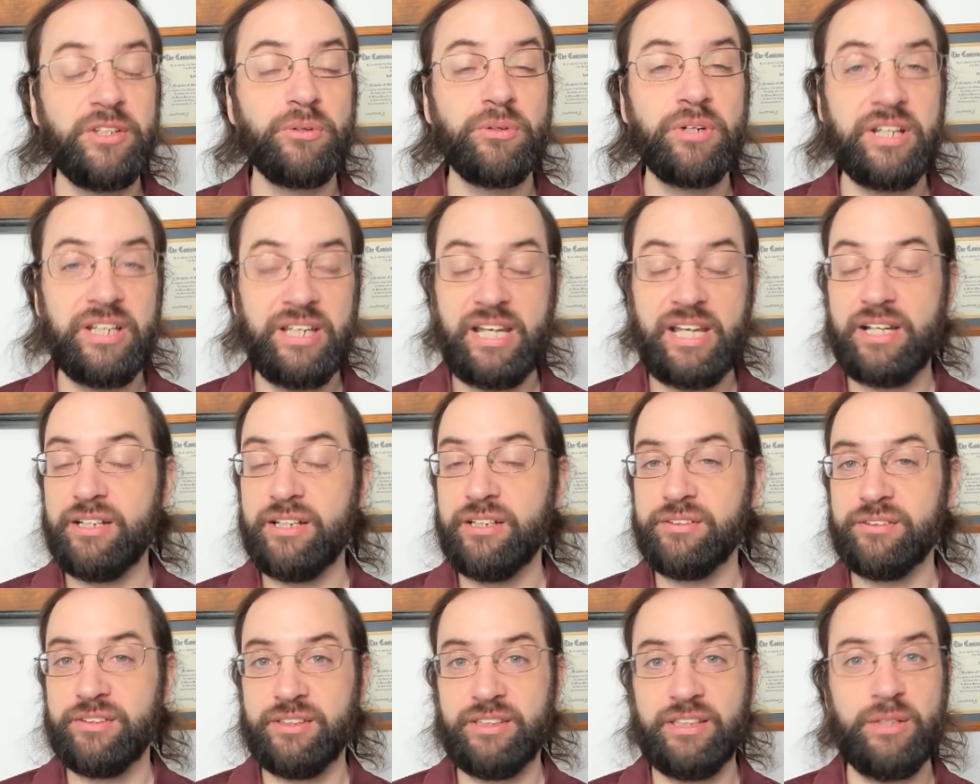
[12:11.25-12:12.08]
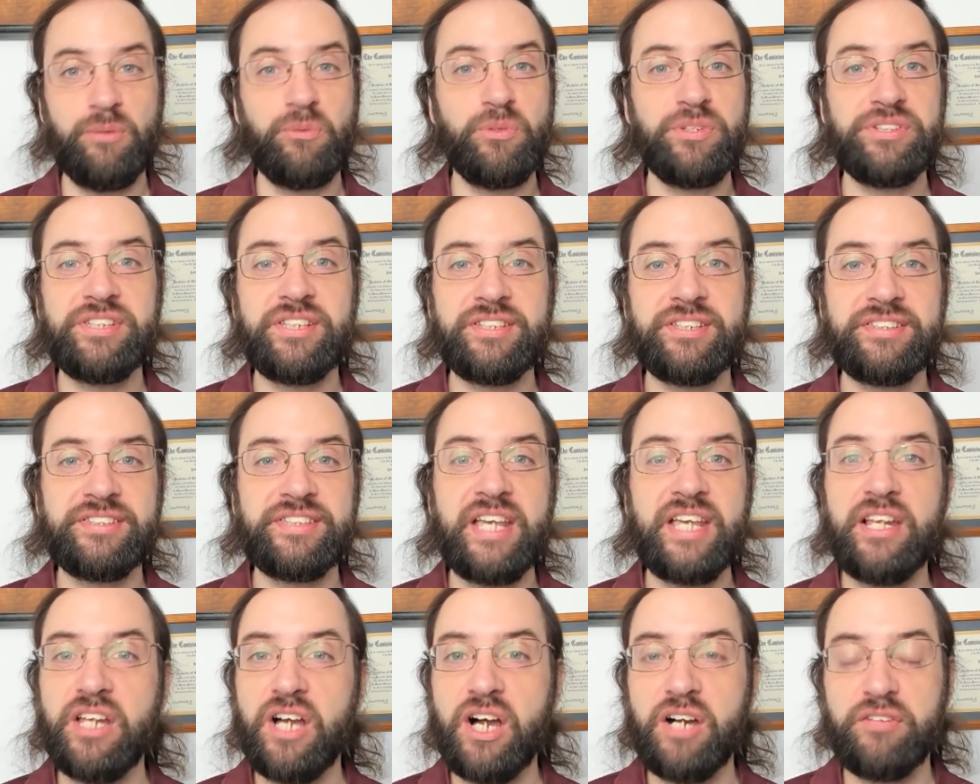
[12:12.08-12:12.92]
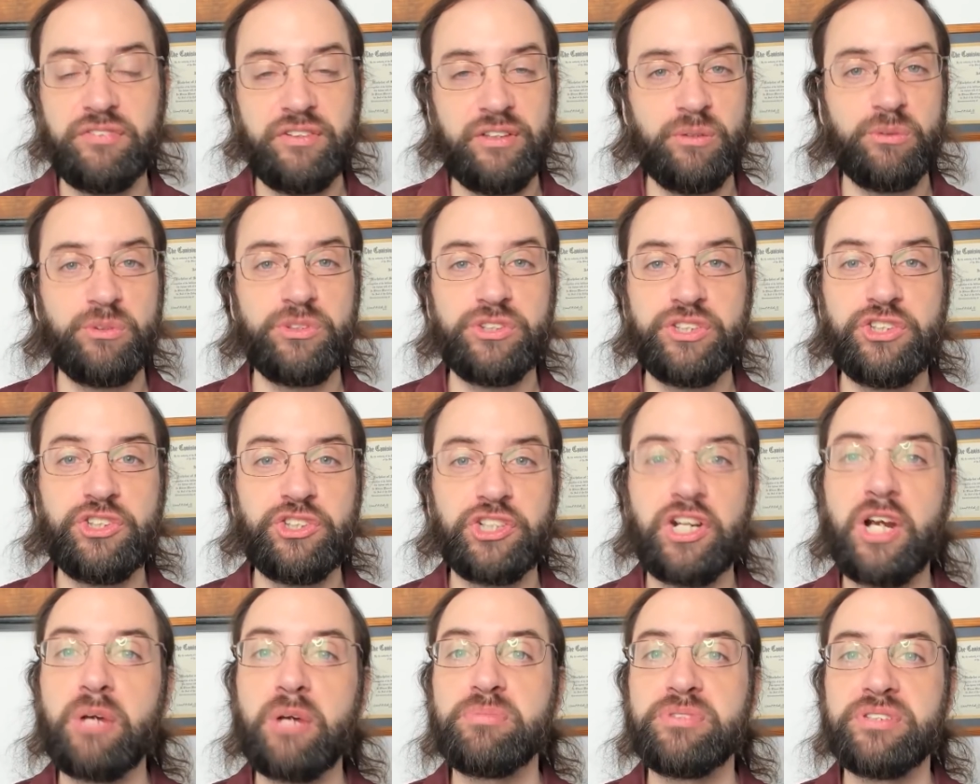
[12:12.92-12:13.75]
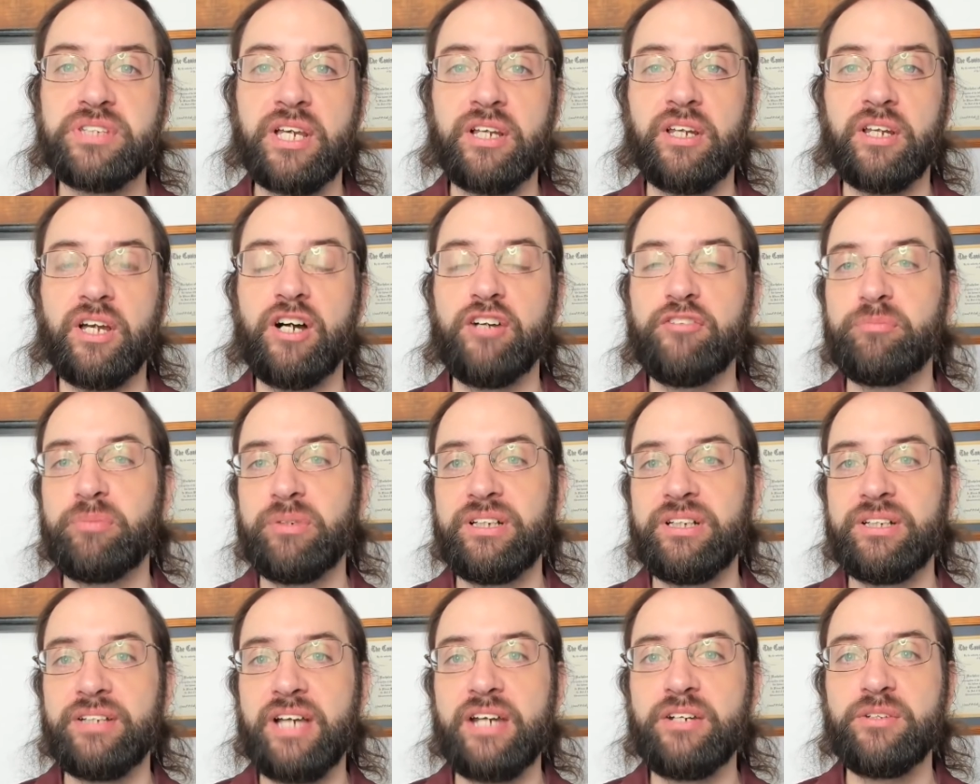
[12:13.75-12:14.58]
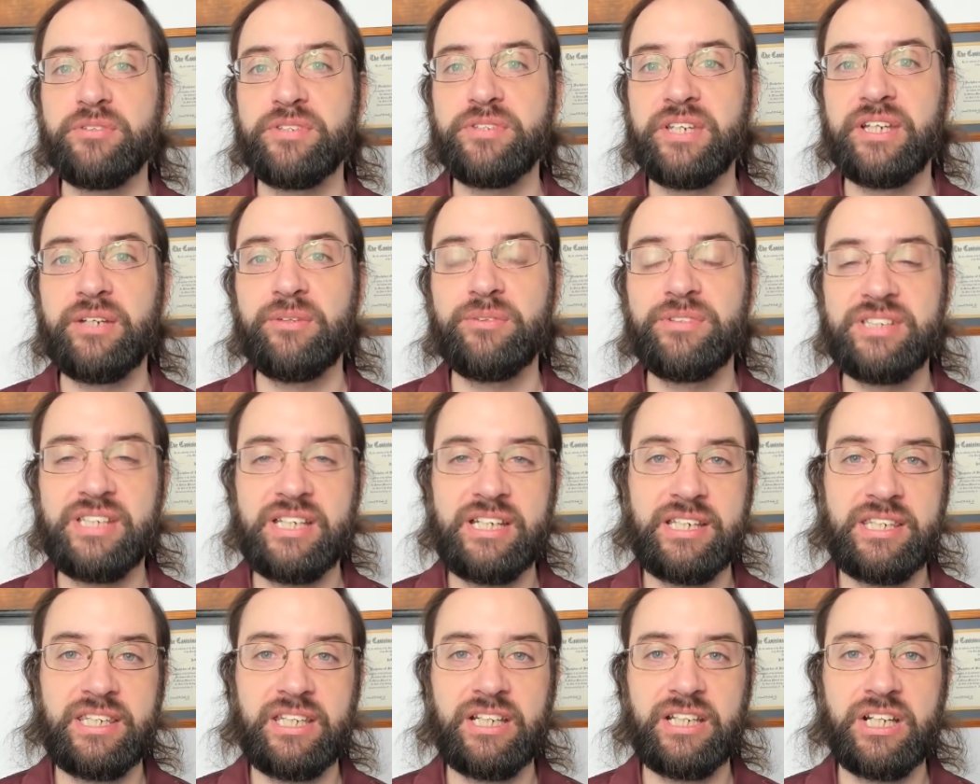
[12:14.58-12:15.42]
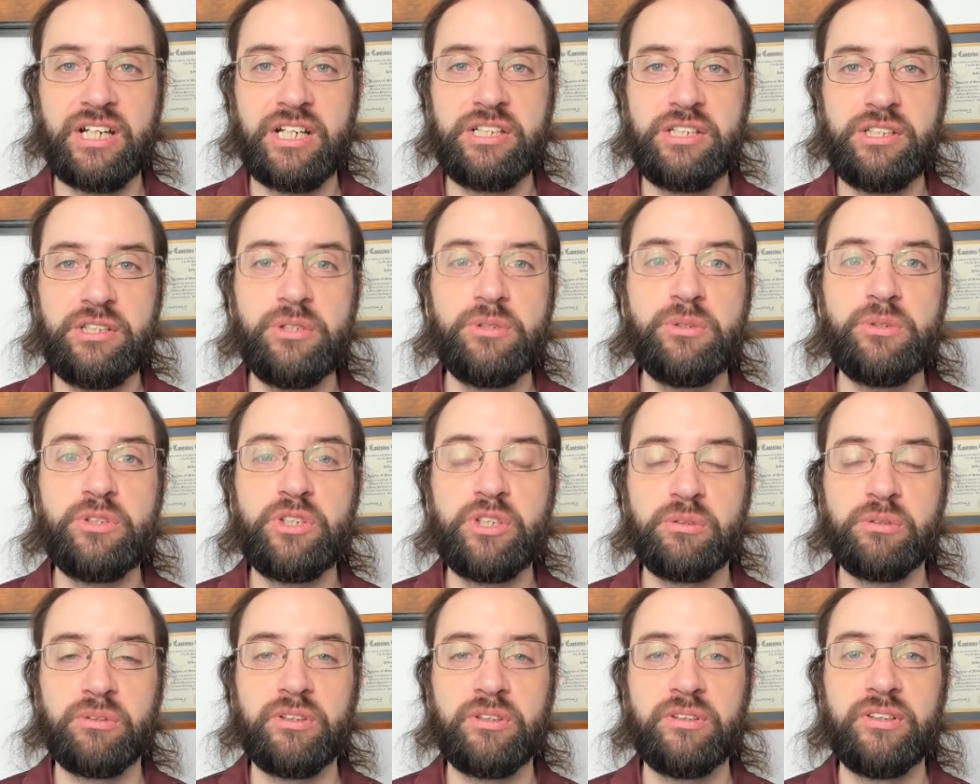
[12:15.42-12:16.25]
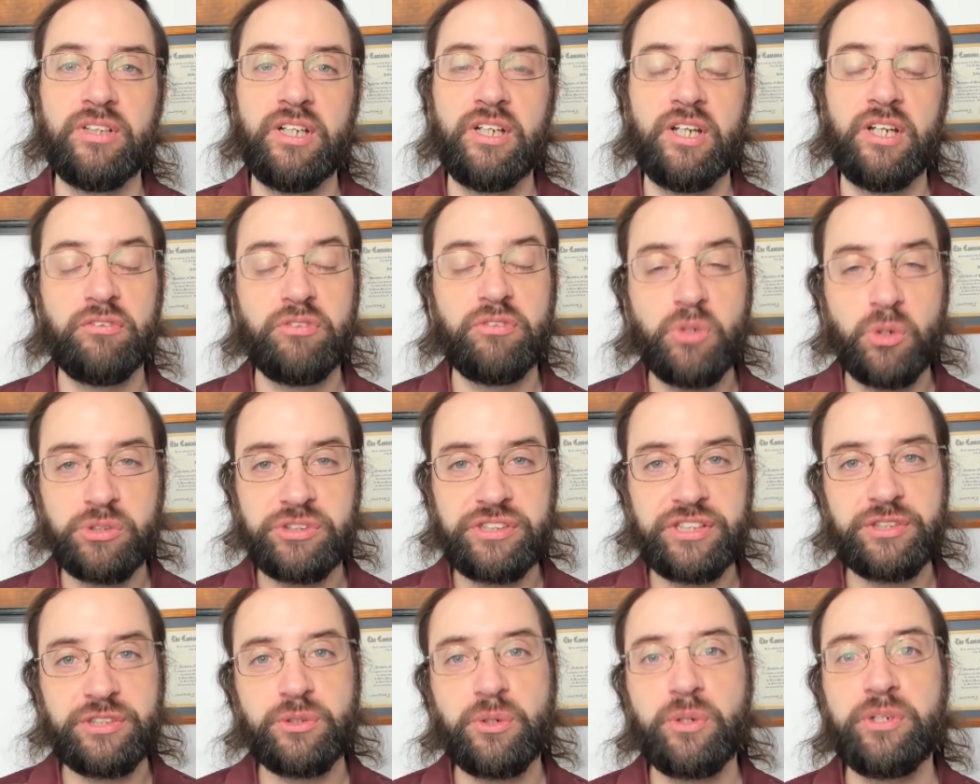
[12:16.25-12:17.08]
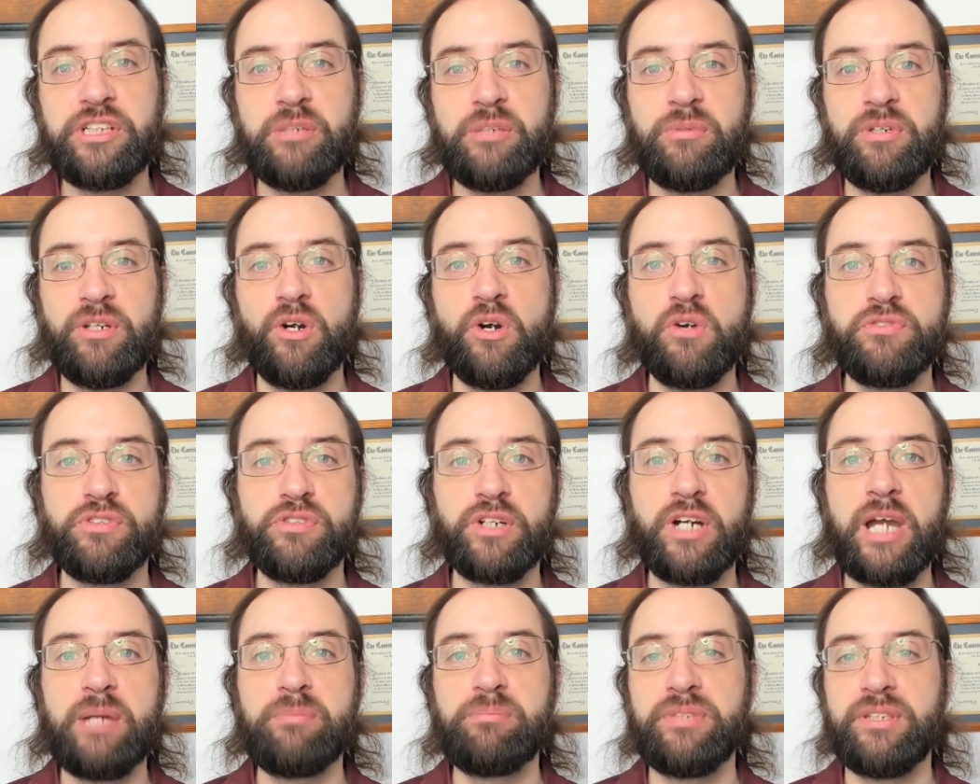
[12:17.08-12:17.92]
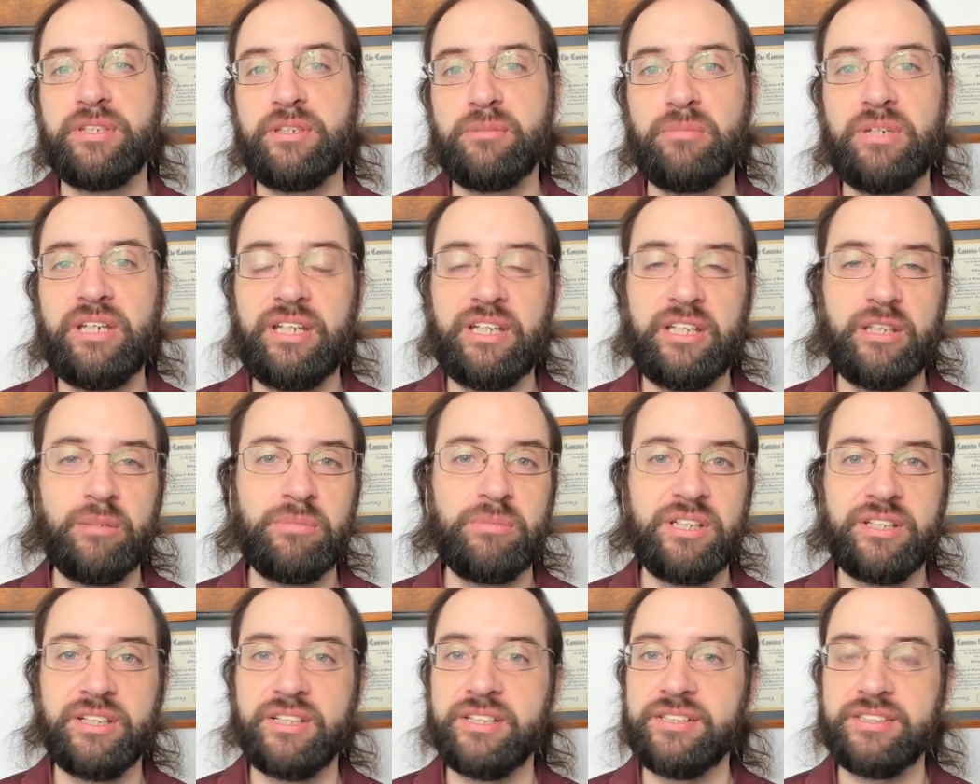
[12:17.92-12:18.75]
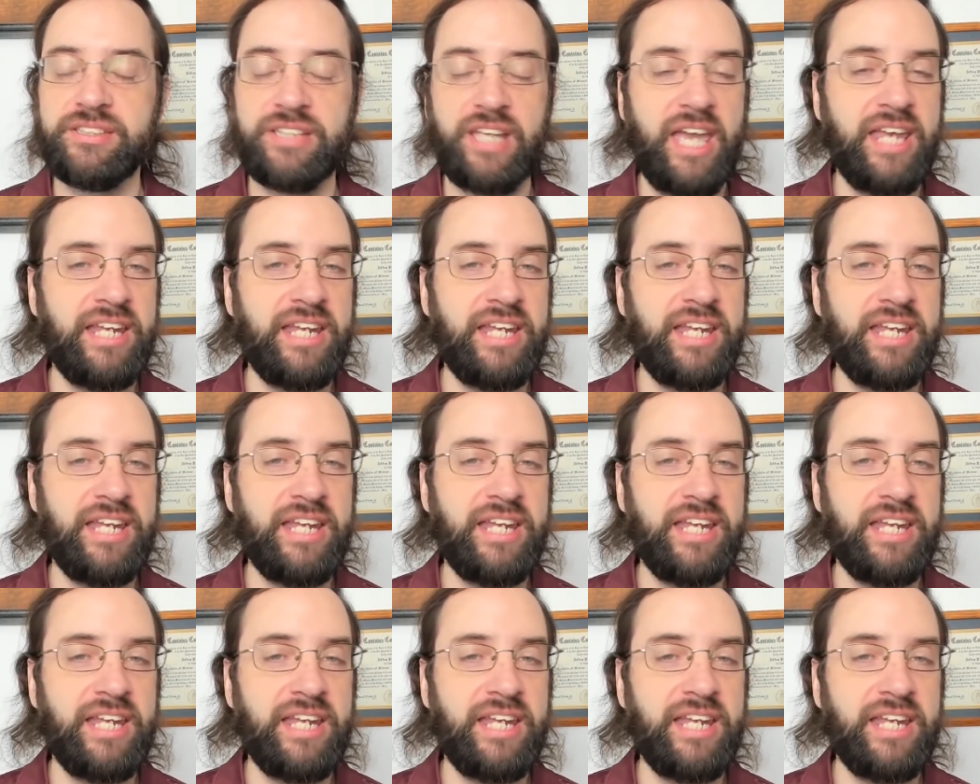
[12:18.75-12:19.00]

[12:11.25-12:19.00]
You're right. Yeah, it was a sell off and it was a sharp sell off, but it, I don't think it was anything unusual. Of course, it's going to be overhyped in the media because